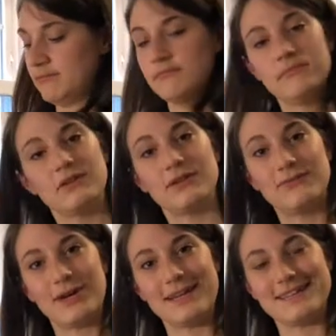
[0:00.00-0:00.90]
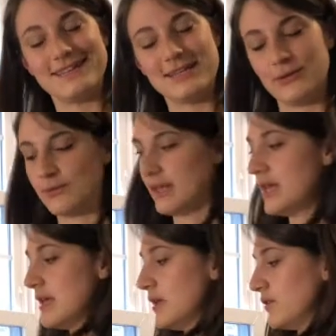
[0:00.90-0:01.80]
it's just very easy to use.
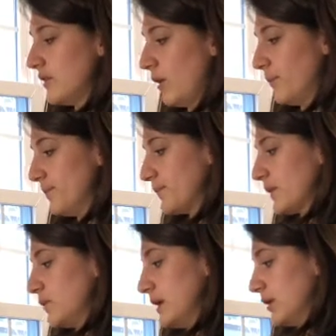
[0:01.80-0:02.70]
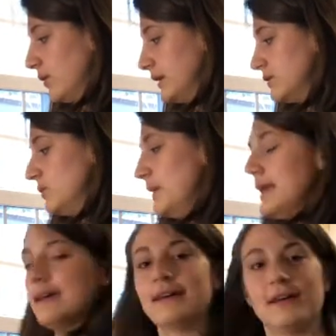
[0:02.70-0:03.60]
So we are going to
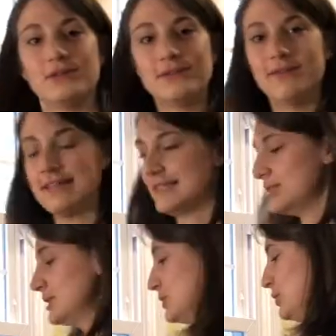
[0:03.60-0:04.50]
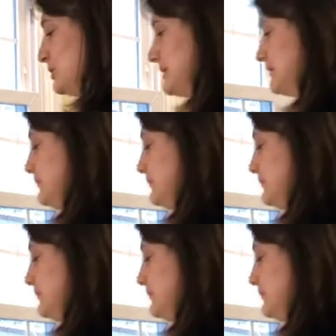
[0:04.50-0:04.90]
make country raisin ginger cookies.